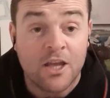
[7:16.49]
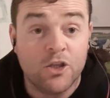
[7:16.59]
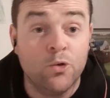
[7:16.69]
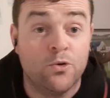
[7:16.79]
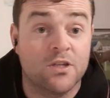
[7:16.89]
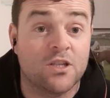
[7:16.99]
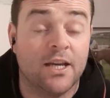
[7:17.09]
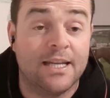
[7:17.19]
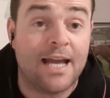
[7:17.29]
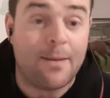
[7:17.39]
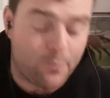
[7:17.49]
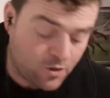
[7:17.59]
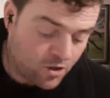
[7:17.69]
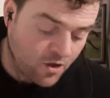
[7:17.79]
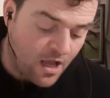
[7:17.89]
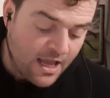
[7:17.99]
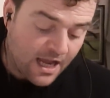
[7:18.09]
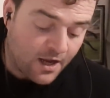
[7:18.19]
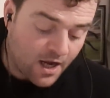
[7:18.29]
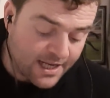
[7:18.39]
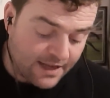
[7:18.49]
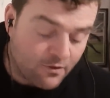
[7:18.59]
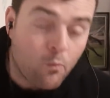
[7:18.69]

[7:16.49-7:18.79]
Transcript: You decide that. But look, I give